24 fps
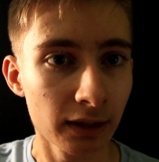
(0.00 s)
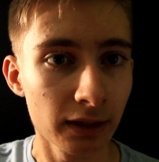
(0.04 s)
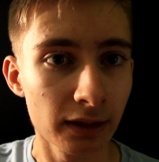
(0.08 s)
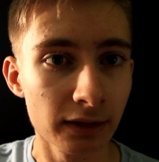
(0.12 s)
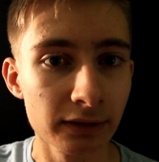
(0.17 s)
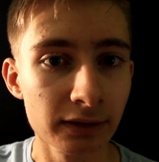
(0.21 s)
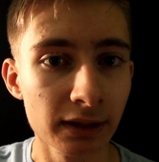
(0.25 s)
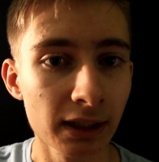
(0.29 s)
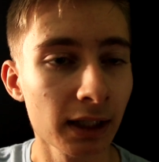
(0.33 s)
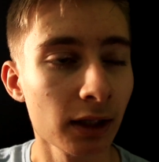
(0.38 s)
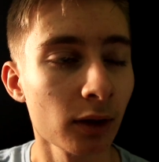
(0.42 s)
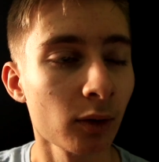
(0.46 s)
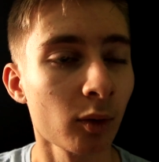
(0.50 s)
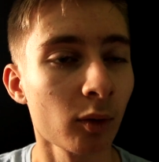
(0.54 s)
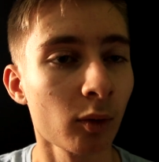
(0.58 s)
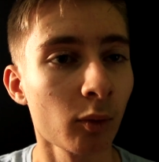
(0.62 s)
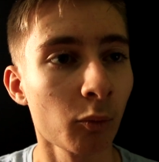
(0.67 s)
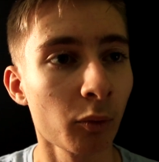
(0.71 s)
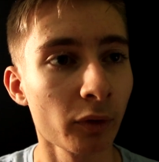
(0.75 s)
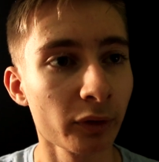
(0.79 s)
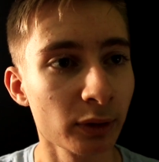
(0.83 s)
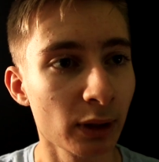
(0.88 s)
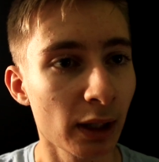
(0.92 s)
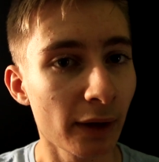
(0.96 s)
Now
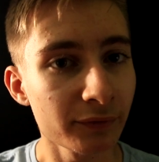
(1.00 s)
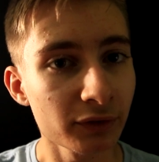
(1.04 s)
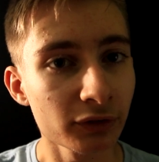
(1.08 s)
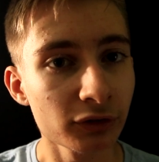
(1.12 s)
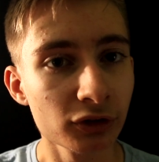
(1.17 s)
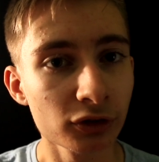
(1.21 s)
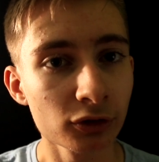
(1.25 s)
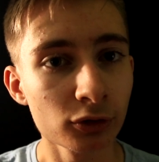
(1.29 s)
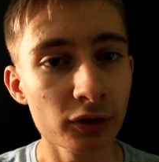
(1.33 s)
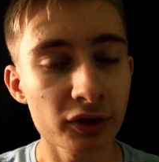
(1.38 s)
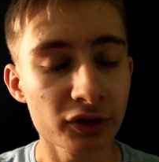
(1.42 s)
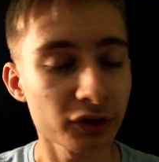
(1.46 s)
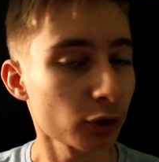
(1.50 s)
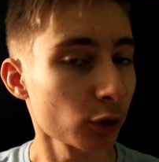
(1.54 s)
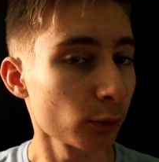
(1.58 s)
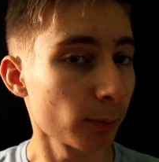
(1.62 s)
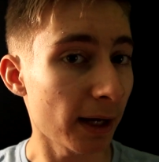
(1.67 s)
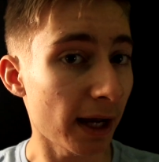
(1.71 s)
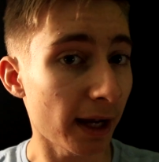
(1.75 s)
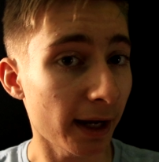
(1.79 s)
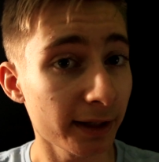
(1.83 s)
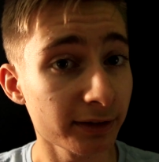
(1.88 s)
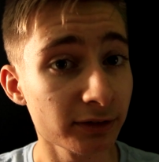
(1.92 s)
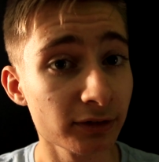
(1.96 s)
what you have to do is go
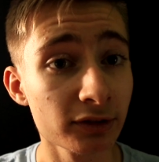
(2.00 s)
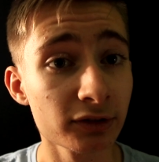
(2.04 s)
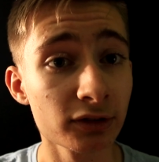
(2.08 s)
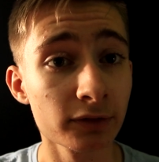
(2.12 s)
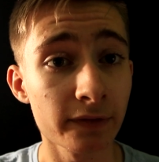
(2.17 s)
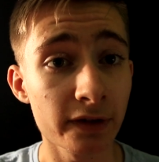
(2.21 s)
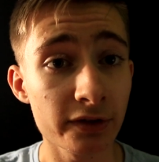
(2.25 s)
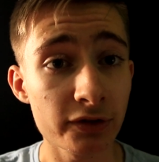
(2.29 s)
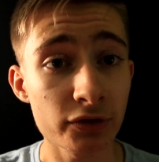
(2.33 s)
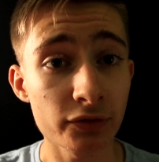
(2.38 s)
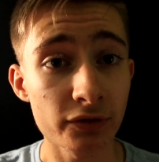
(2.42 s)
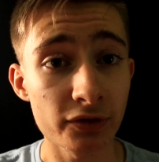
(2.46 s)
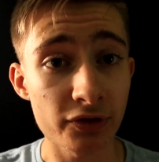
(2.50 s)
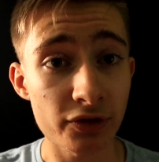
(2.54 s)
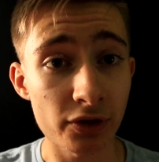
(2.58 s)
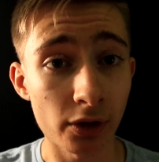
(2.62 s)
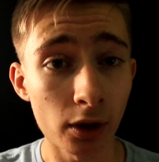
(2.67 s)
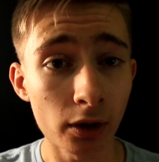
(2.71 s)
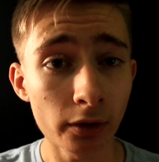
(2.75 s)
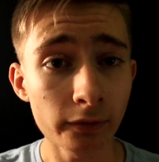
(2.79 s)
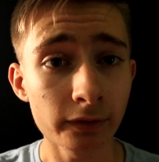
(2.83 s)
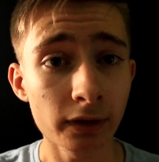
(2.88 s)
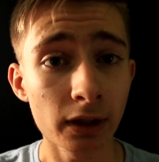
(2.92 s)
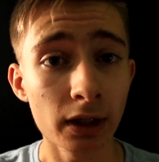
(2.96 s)
back into Davinci
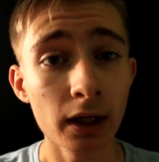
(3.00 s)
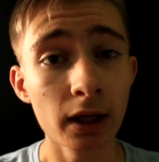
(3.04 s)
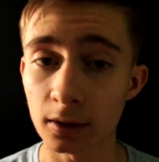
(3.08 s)
Resolve,